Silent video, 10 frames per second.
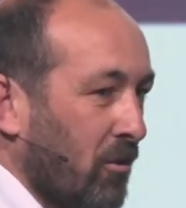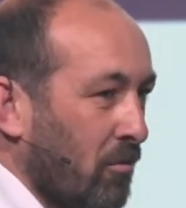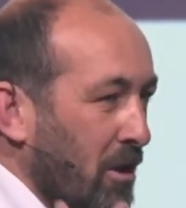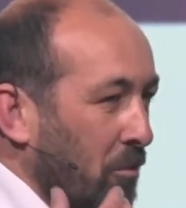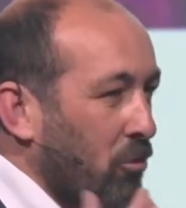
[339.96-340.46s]
a
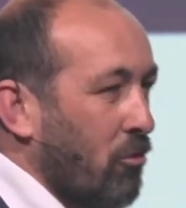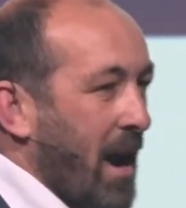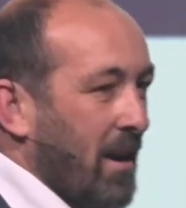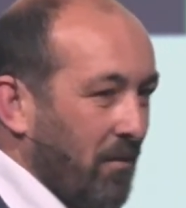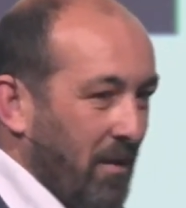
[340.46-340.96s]
real
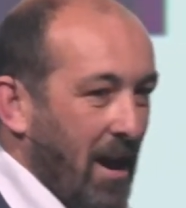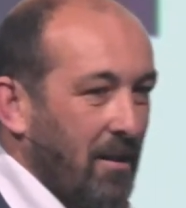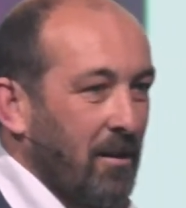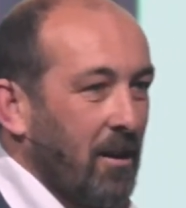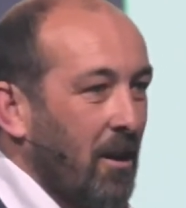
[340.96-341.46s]
drag
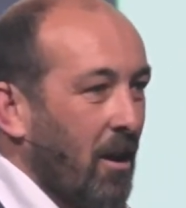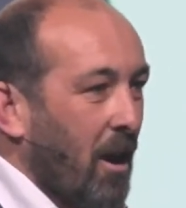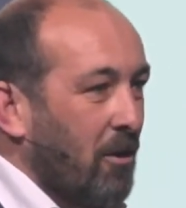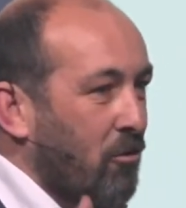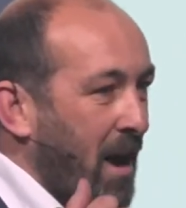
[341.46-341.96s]
effect,
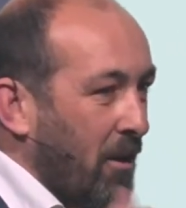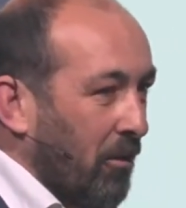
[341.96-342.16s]
a drag on